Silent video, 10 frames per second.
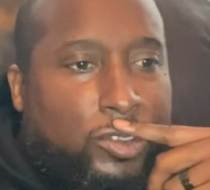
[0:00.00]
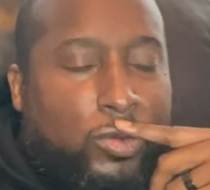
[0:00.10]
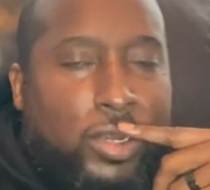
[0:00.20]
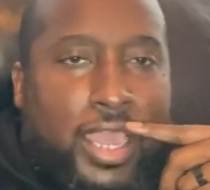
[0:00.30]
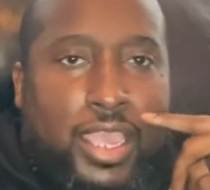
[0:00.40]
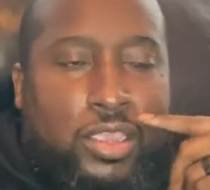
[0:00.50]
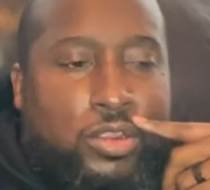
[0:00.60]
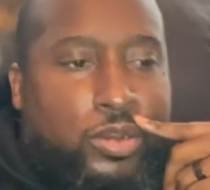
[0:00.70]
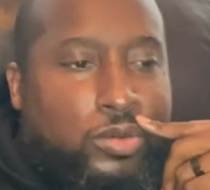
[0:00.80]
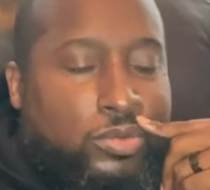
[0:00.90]
to an
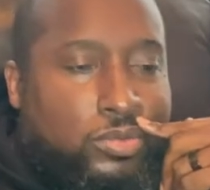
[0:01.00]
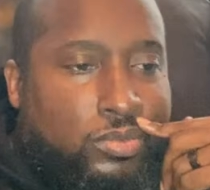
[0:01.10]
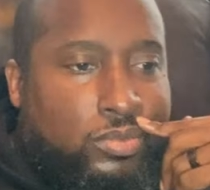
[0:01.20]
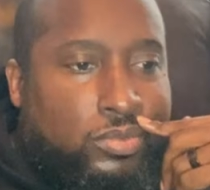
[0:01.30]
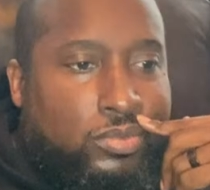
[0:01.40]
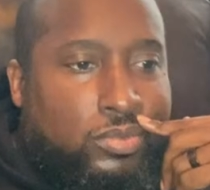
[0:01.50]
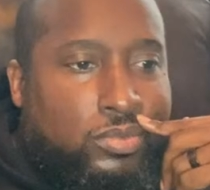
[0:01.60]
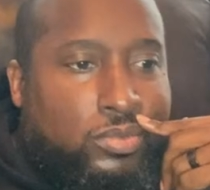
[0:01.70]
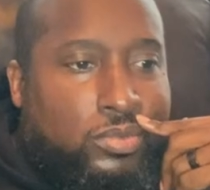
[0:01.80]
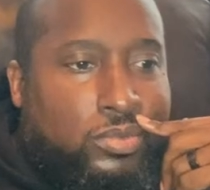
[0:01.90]
anchor
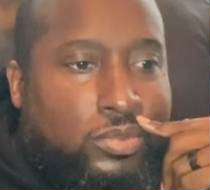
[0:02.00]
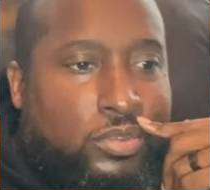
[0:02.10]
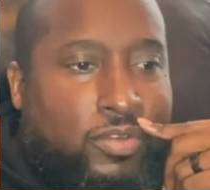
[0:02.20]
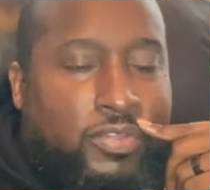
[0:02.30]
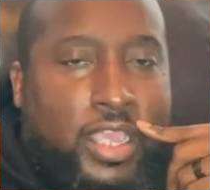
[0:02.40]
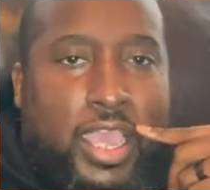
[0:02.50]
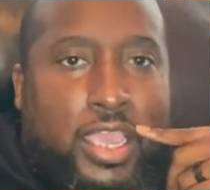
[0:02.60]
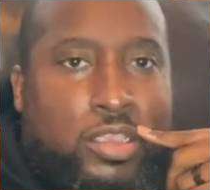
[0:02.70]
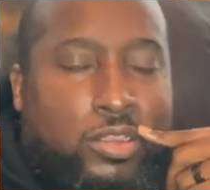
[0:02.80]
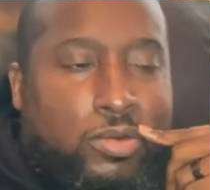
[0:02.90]
if the
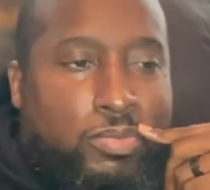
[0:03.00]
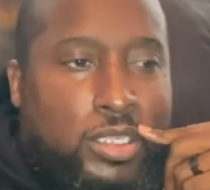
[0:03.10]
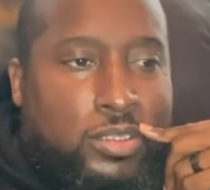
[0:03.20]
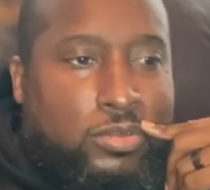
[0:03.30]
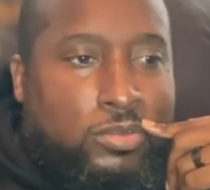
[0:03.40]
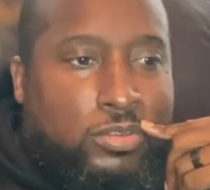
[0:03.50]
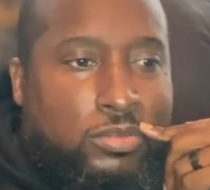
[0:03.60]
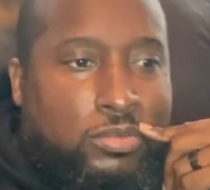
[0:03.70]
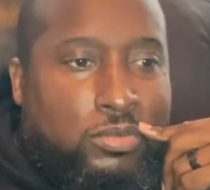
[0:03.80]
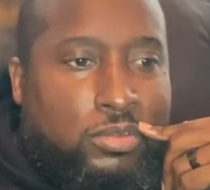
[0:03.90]
anchor
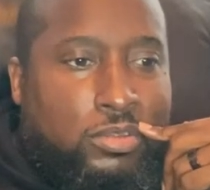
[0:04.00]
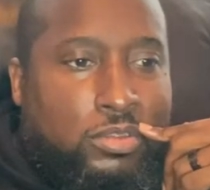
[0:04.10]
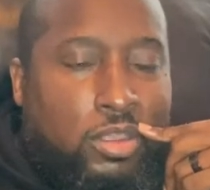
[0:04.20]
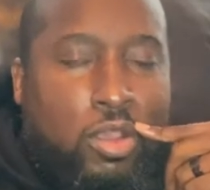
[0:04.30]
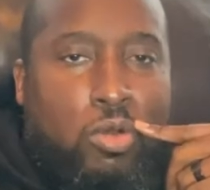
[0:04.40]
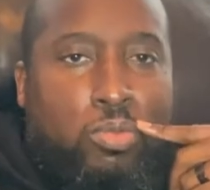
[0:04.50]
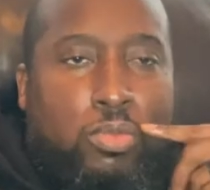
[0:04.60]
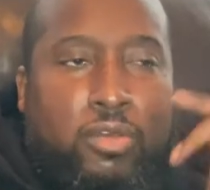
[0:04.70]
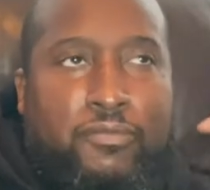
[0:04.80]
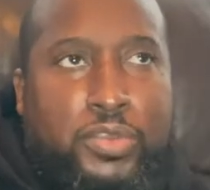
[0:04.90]
means the
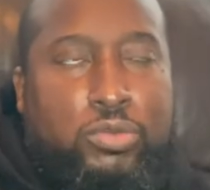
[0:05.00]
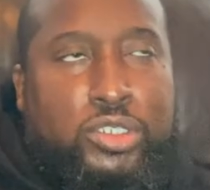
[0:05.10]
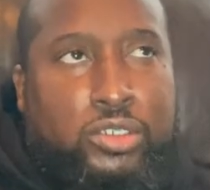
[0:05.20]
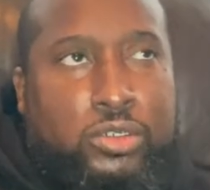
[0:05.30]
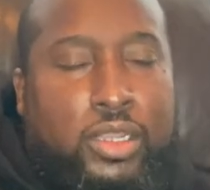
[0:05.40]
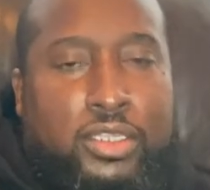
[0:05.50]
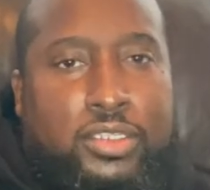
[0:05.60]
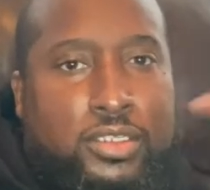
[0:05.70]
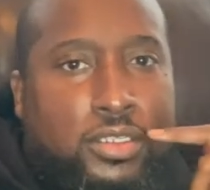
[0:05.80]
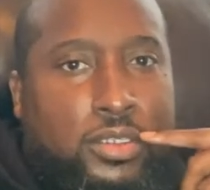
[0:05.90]
hope of future
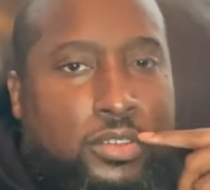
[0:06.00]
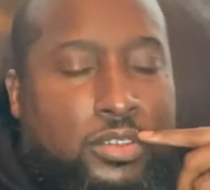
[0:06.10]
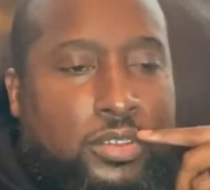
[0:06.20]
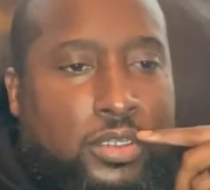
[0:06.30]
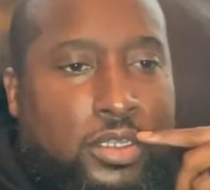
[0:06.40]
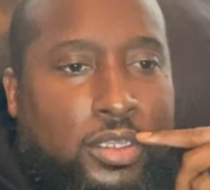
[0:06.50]
existence?